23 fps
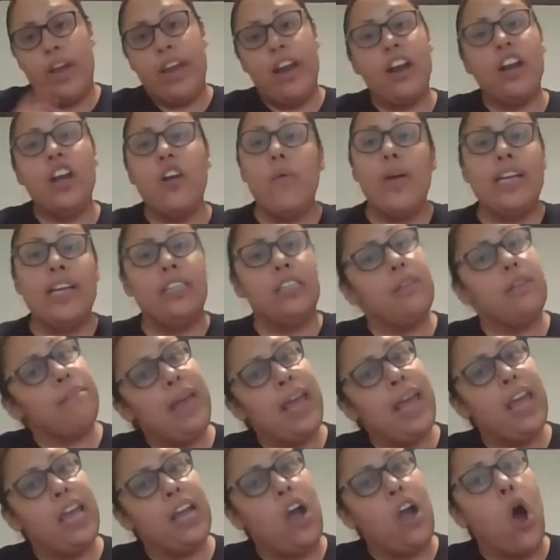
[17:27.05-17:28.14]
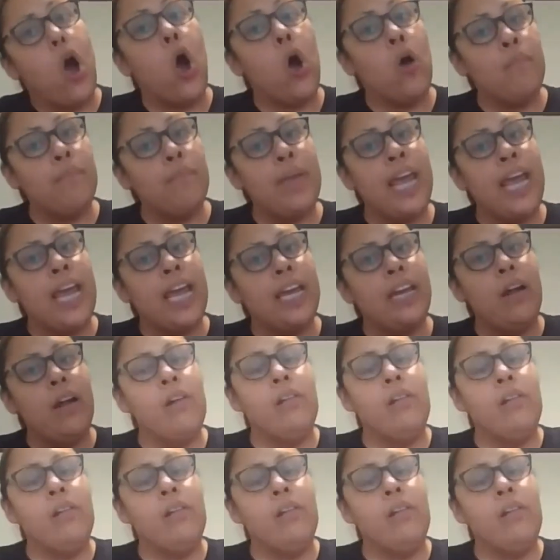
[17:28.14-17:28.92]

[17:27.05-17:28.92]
are going to make homemade